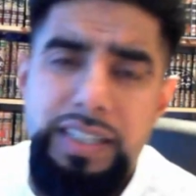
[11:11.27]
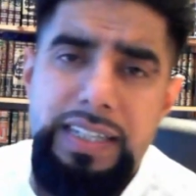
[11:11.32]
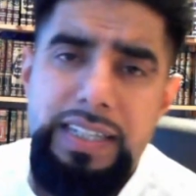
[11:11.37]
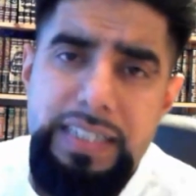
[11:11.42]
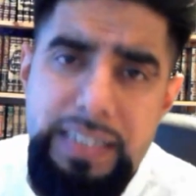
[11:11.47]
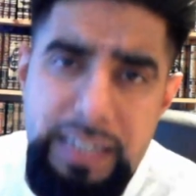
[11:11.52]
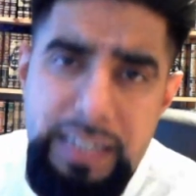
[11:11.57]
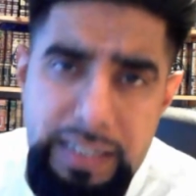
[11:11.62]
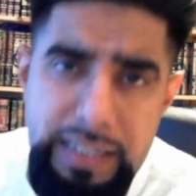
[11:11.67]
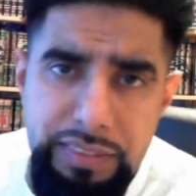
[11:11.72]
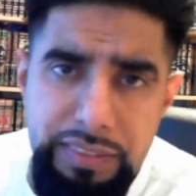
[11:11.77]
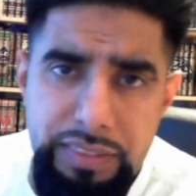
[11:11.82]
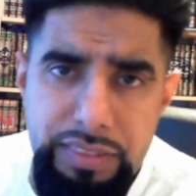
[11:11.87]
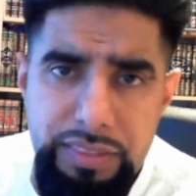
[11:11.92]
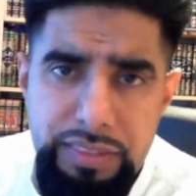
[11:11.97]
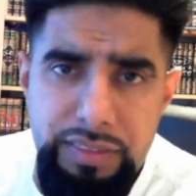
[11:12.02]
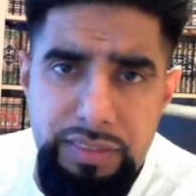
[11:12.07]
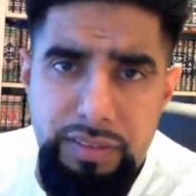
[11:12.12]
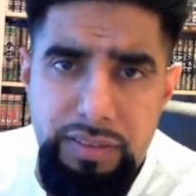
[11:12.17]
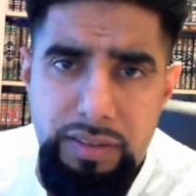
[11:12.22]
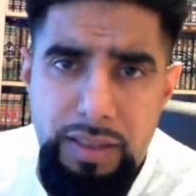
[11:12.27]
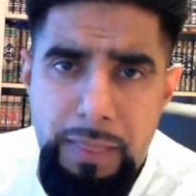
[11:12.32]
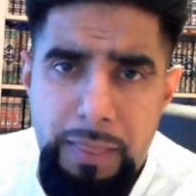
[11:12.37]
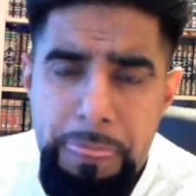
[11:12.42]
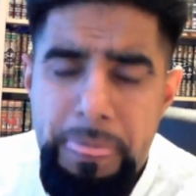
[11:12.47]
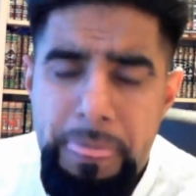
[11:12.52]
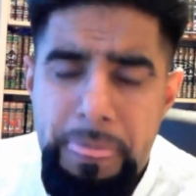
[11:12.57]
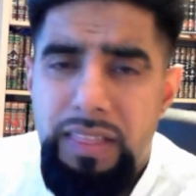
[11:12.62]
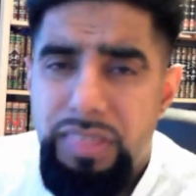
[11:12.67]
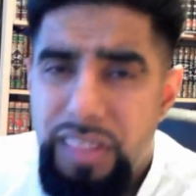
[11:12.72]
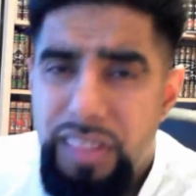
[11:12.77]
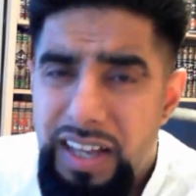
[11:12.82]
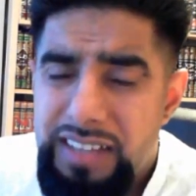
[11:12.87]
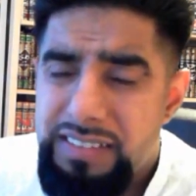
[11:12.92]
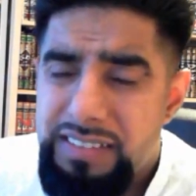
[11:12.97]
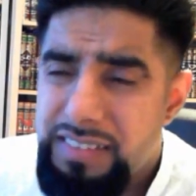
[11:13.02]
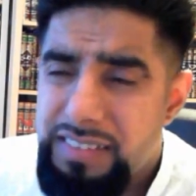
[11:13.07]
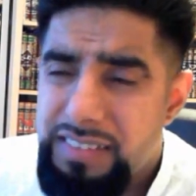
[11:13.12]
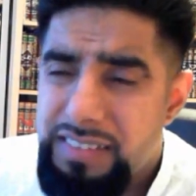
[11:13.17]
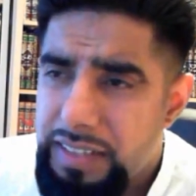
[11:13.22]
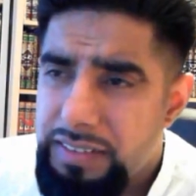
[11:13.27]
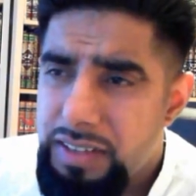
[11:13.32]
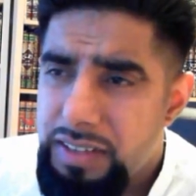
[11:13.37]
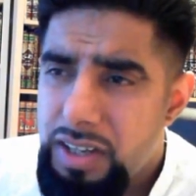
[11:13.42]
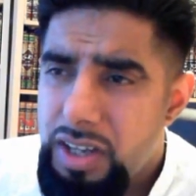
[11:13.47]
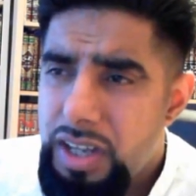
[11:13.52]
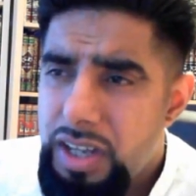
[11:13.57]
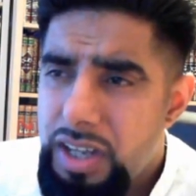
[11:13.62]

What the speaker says: in length. That said,